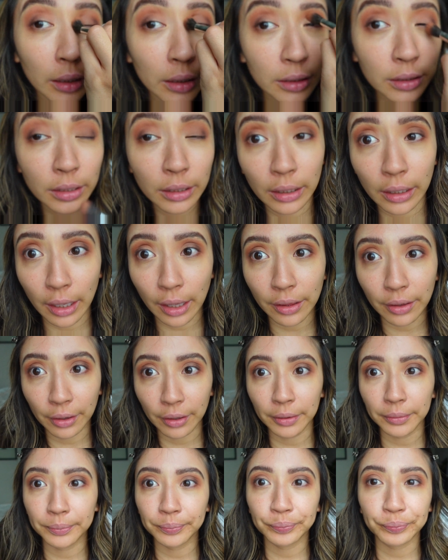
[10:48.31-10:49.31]

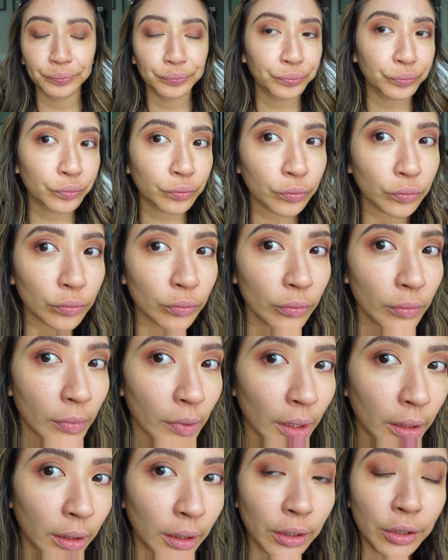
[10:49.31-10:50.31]
together.
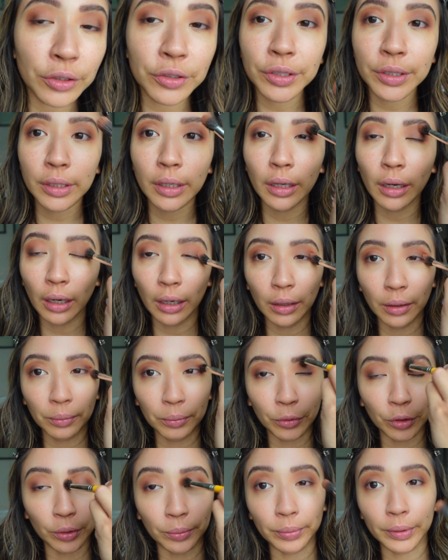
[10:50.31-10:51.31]
Then you just get a
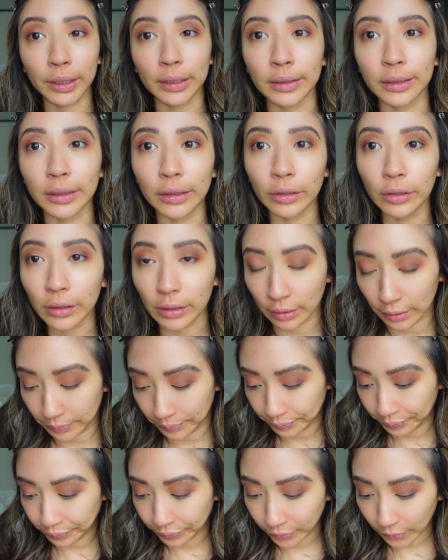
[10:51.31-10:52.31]
more blended look.
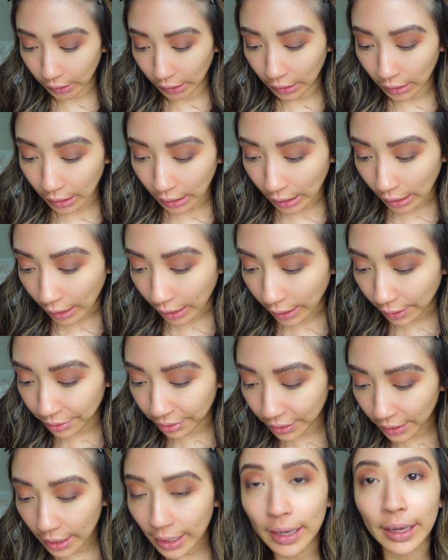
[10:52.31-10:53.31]

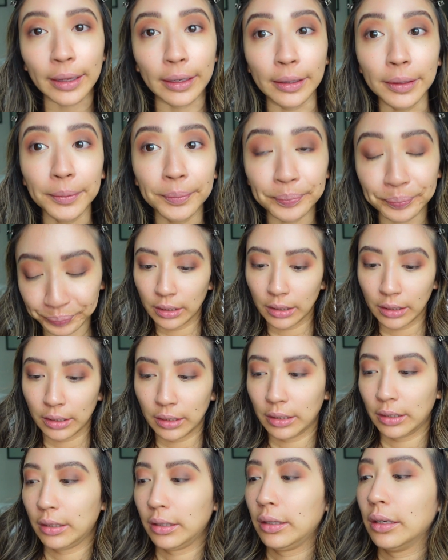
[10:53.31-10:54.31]
And then
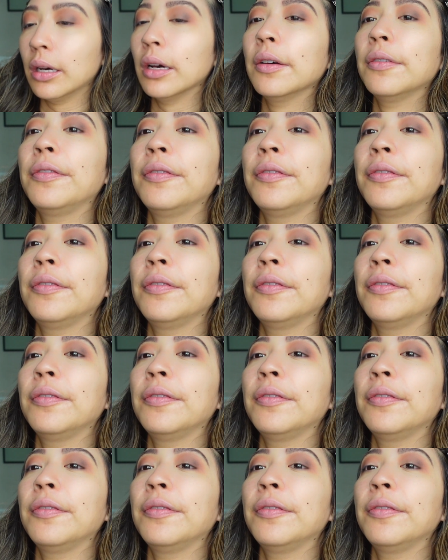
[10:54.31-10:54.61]
a